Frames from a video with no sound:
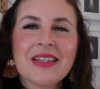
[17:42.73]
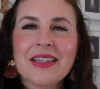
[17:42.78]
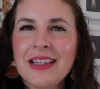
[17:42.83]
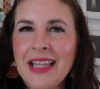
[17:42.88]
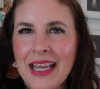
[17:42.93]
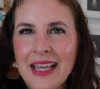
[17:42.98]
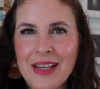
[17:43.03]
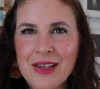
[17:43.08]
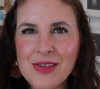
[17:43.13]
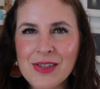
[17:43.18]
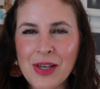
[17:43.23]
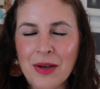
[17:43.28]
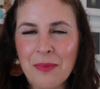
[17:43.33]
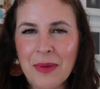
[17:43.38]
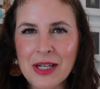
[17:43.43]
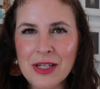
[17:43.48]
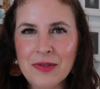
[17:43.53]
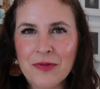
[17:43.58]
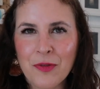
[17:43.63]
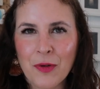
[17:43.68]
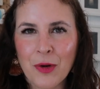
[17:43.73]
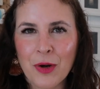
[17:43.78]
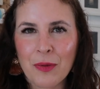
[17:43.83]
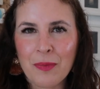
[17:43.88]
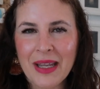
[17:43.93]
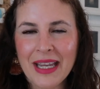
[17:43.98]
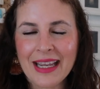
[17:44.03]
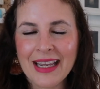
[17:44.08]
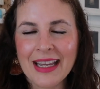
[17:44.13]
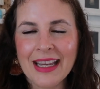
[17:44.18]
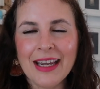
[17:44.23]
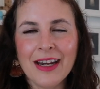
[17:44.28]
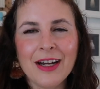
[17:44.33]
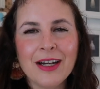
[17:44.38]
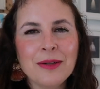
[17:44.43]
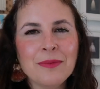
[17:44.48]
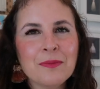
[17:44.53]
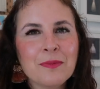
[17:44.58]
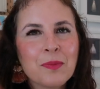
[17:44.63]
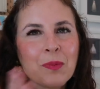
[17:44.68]
thank you so much for being
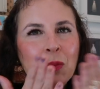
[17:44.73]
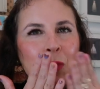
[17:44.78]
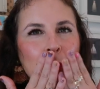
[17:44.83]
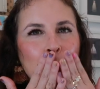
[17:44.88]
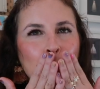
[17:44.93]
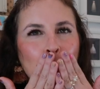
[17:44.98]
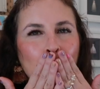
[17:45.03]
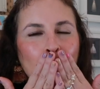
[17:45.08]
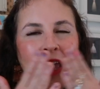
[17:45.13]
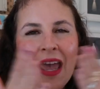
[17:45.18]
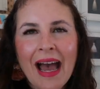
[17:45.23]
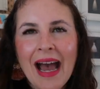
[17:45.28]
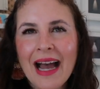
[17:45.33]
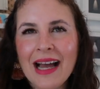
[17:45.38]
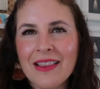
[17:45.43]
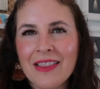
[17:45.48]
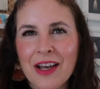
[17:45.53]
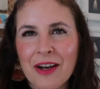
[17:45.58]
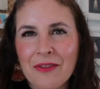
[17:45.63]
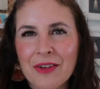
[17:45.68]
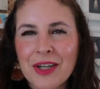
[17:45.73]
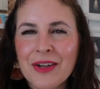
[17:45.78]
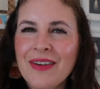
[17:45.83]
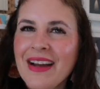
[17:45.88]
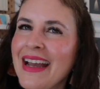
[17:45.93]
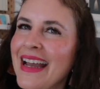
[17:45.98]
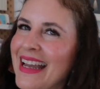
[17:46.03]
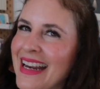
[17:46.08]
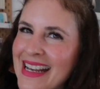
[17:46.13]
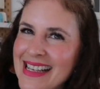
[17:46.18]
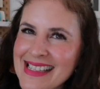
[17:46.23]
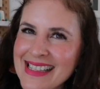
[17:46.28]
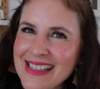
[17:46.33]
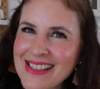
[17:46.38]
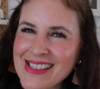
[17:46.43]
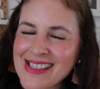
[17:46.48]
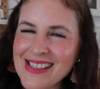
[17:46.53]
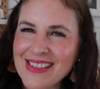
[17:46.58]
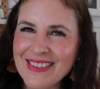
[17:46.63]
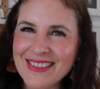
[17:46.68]
here. I love you, and I'll see
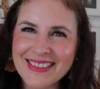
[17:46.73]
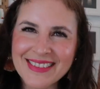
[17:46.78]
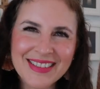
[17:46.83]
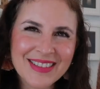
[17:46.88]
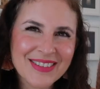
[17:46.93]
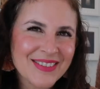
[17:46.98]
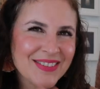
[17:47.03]
you soon.